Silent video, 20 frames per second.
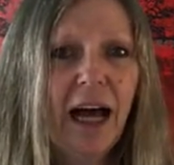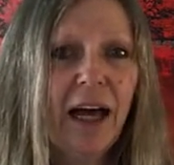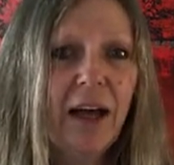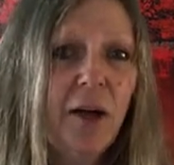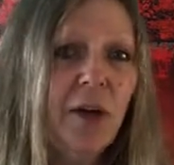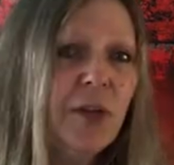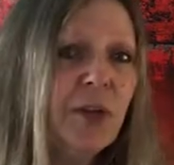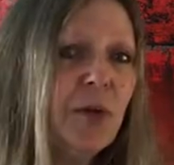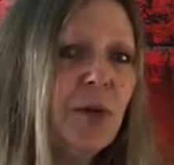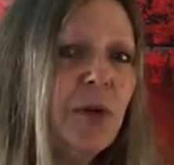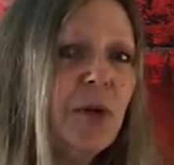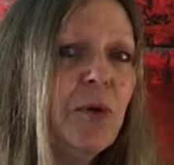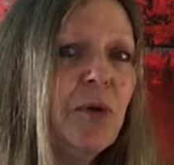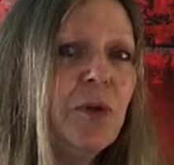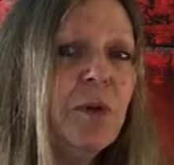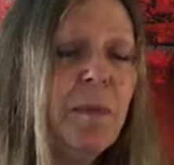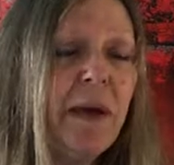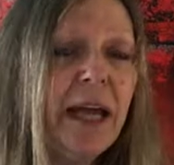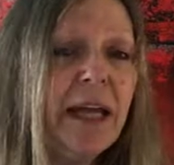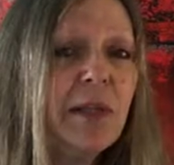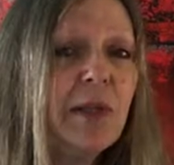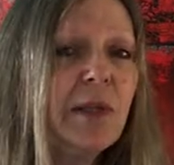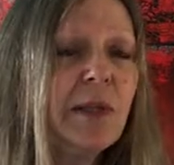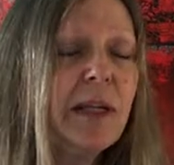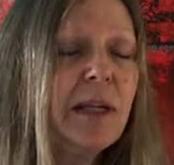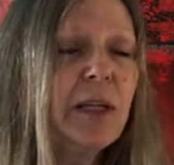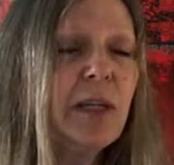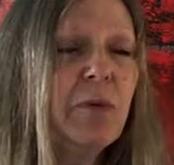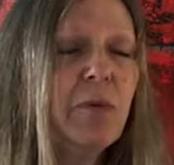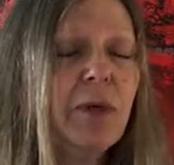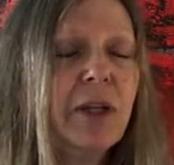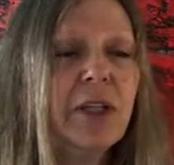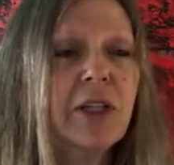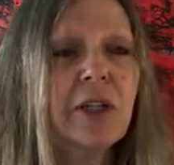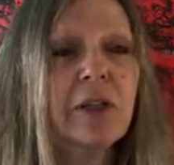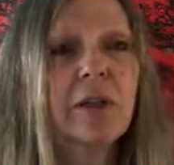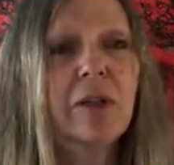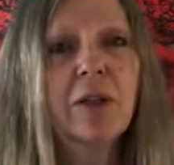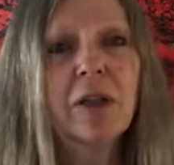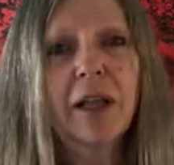I also use paint sticks,
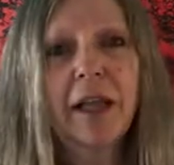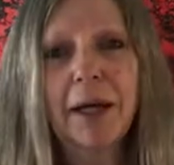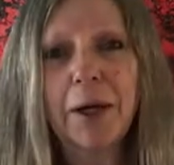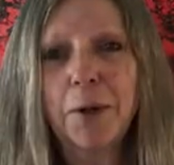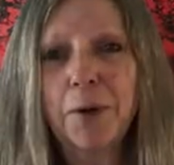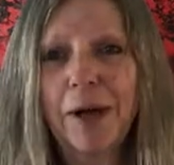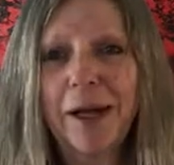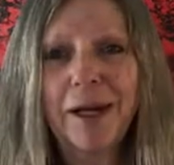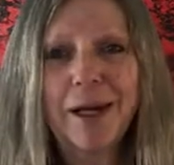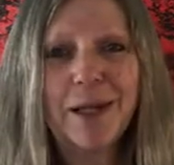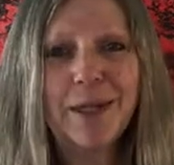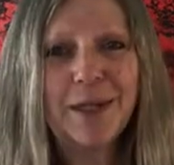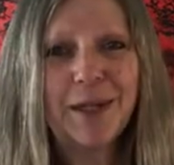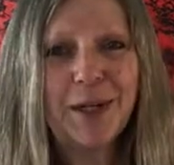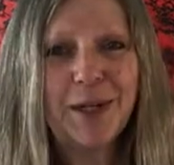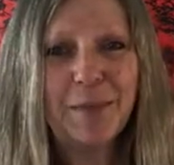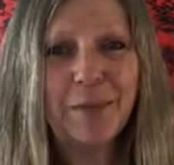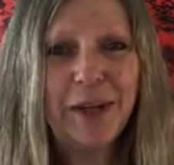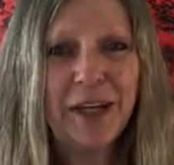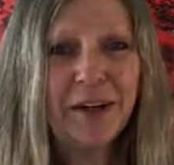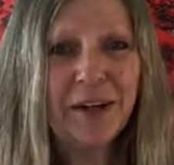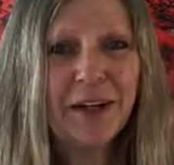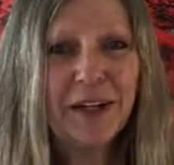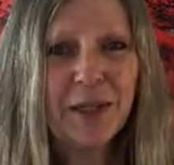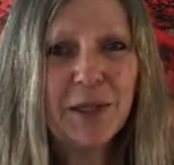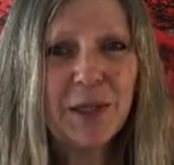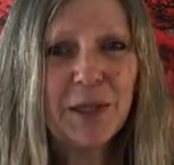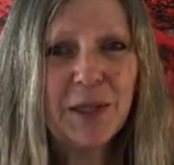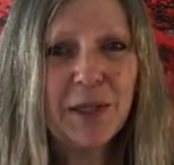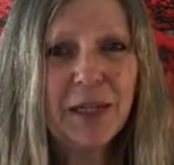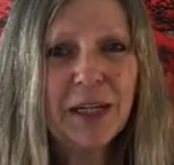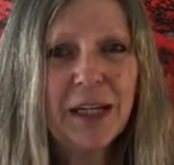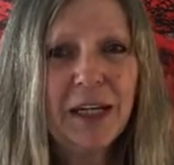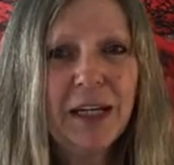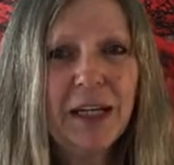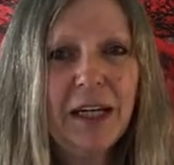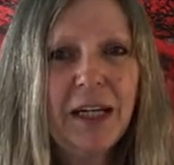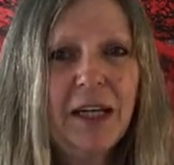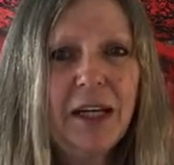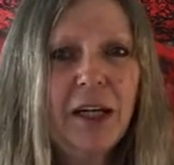which look like crayons in appearance,
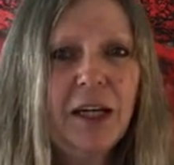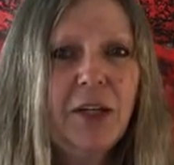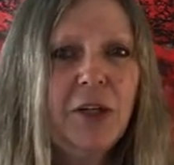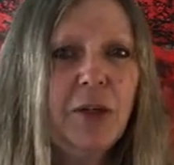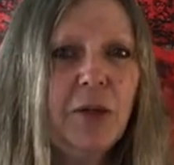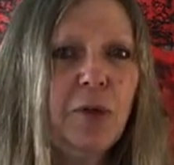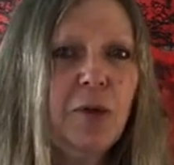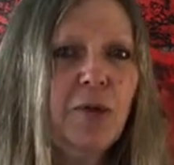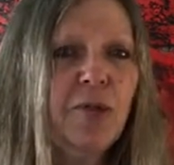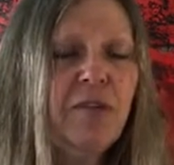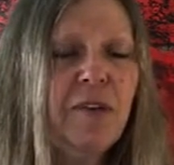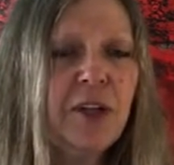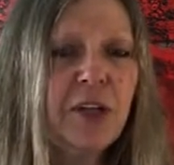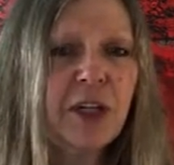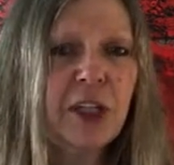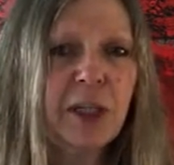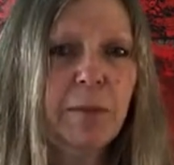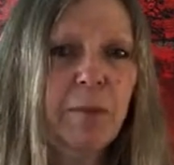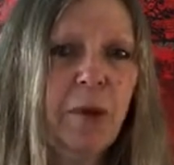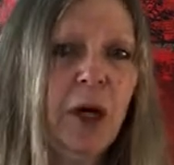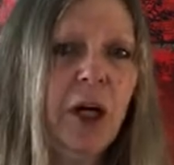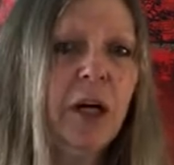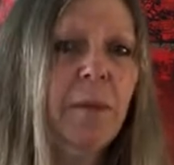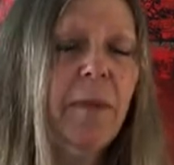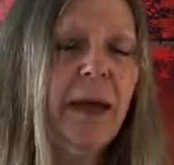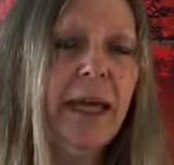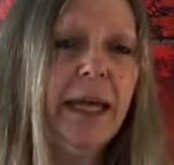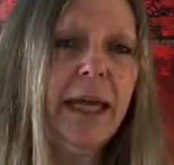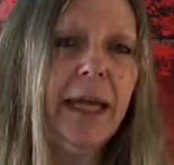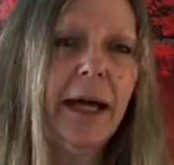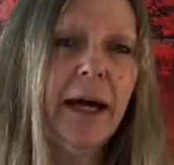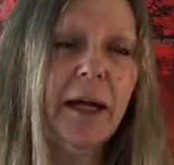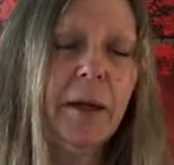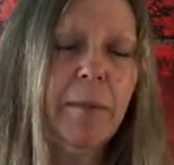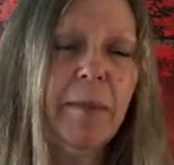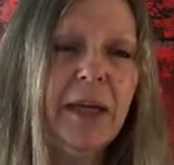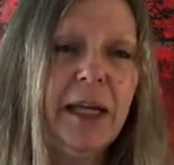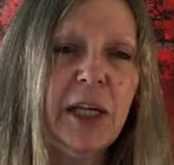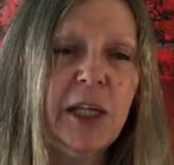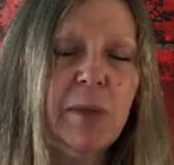to finish the mark making on a
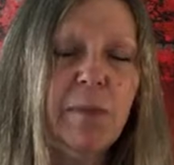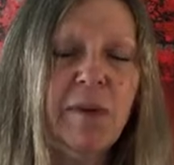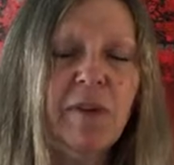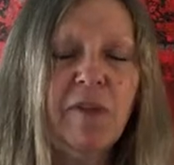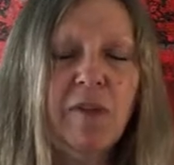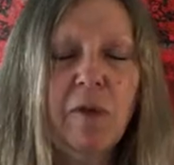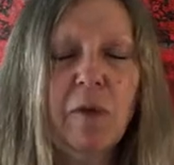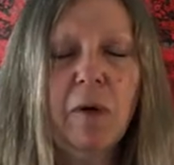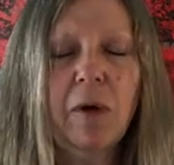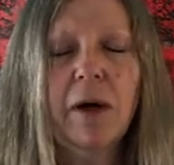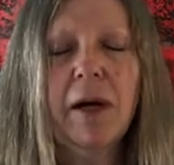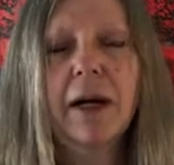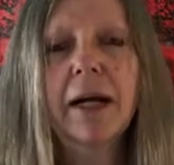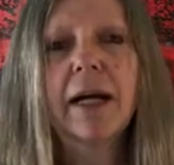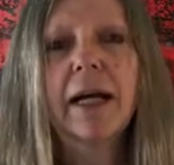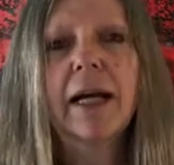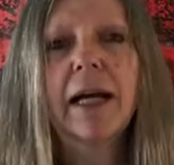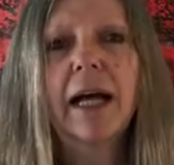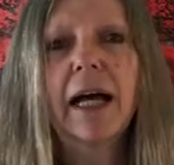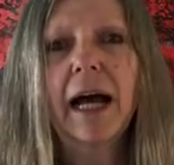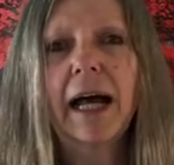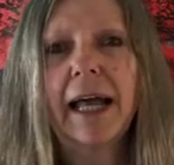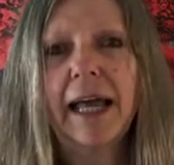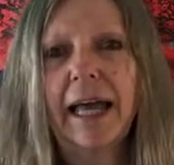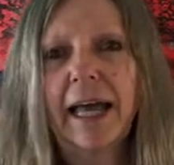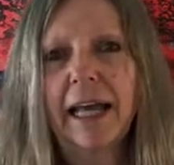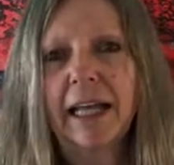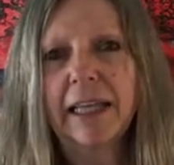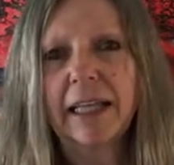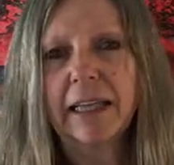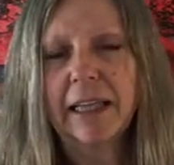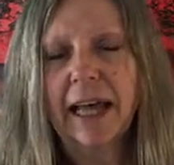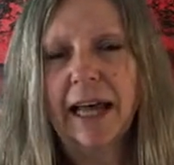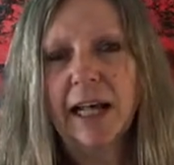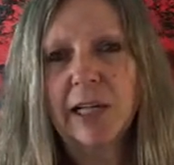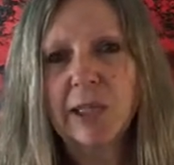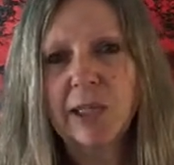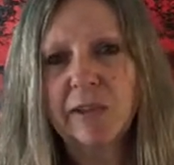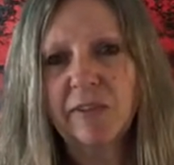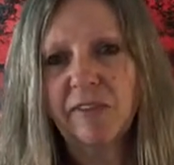piece before I add the
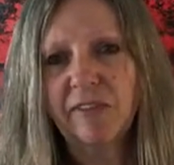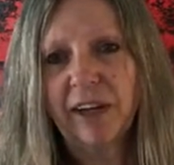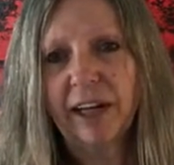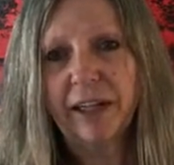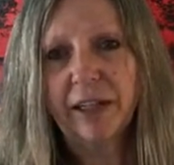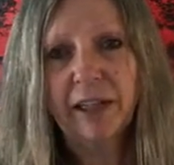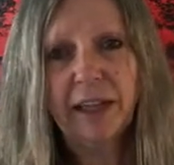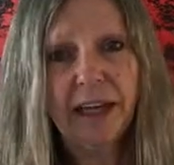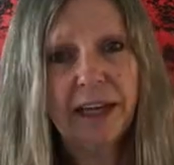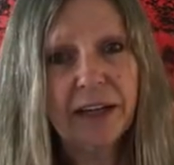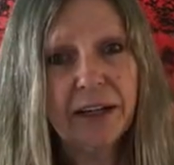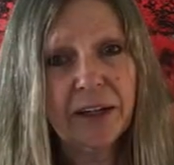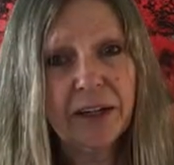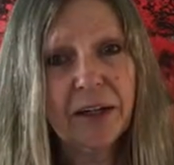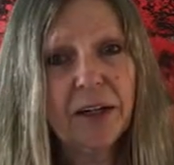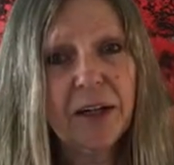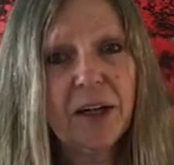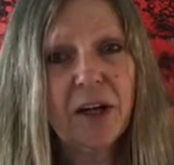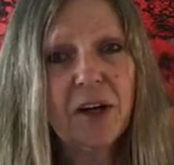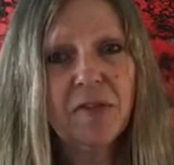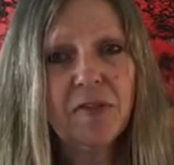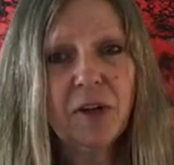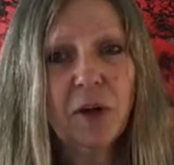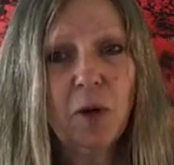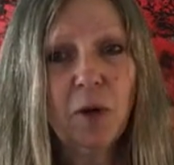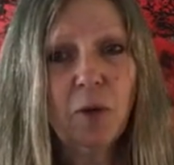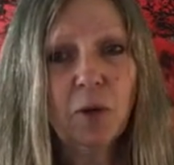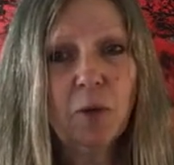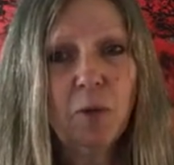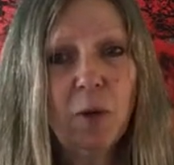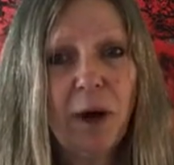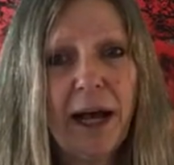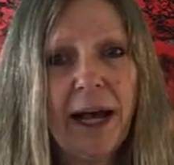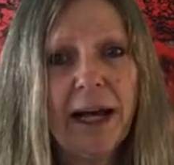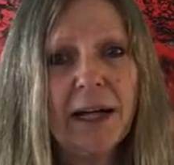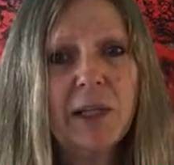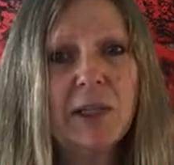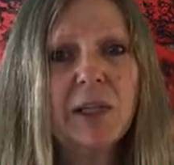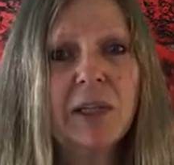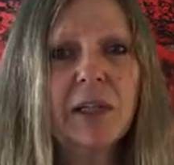last and final layer of cold
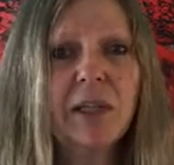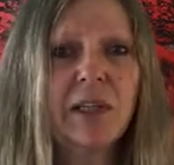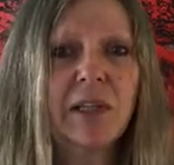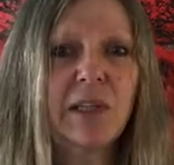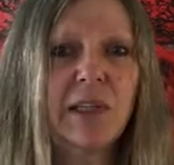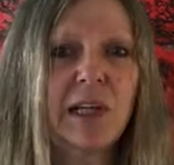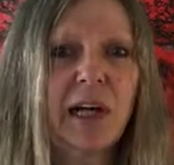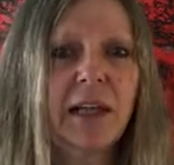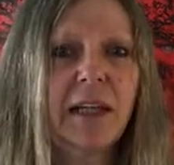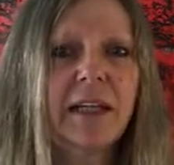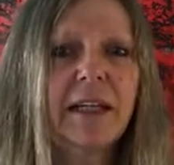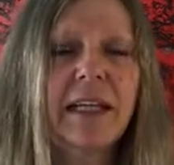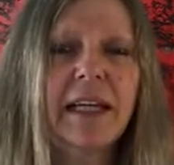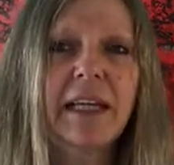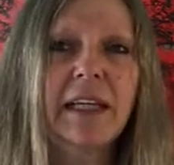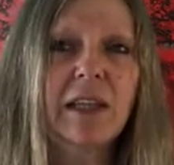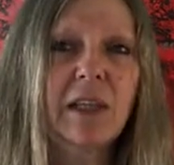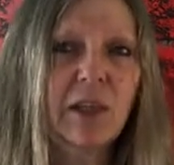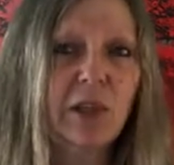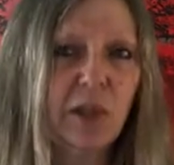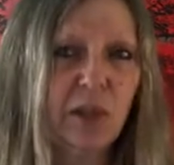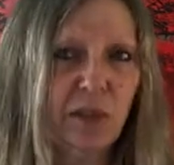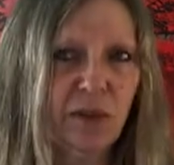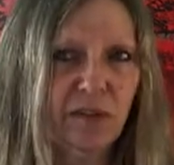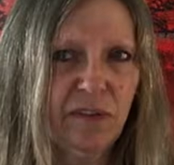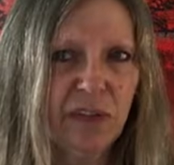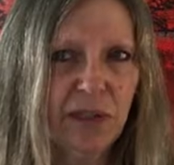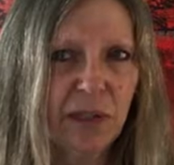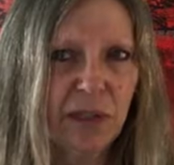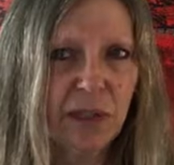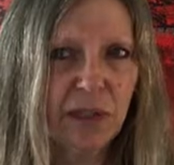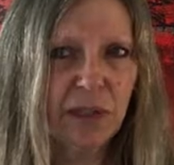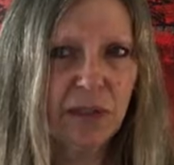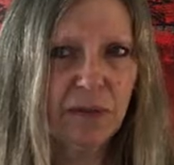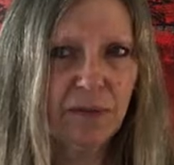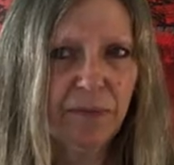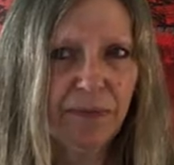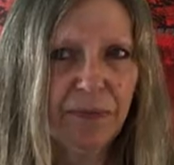wax to consolidate the surface.